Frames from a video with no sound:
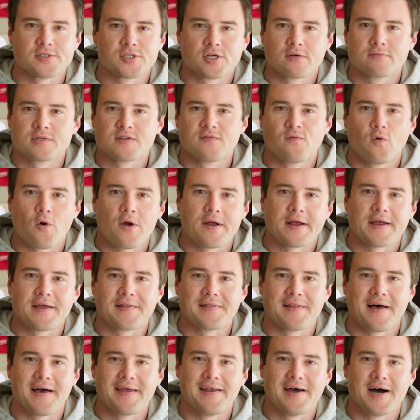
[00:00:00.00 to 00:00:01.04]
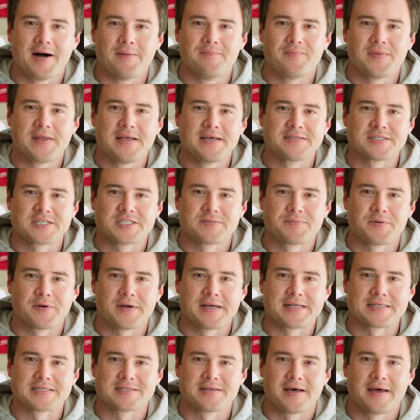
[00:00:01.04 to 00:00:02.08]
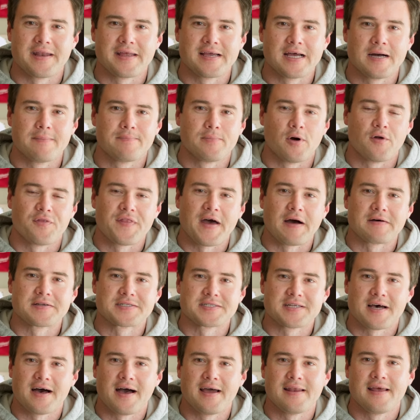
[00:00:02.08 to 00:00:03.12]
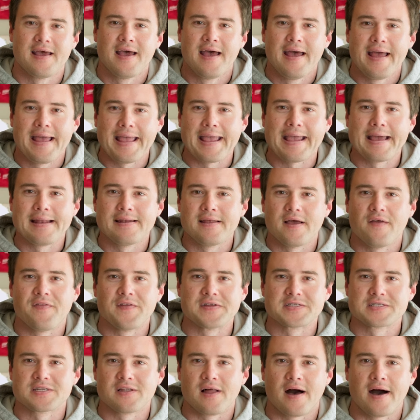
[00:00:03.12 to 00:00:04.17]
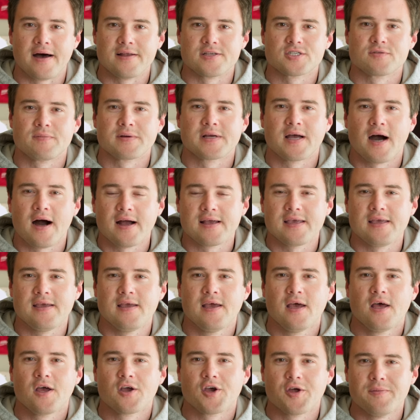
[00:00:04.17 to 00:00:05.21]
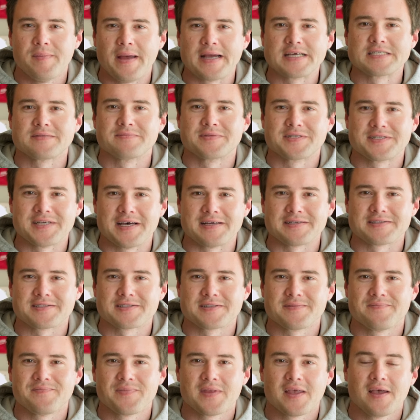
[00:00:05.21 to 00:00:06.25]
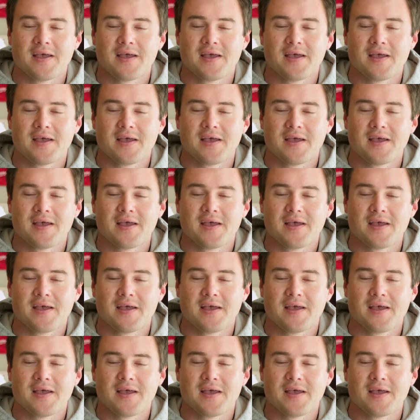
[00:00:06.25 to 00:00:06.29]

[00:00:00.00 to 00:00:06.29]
in terms of where he can line up. He has experience lining up both outside and in the slot, so McConkey could make some sense.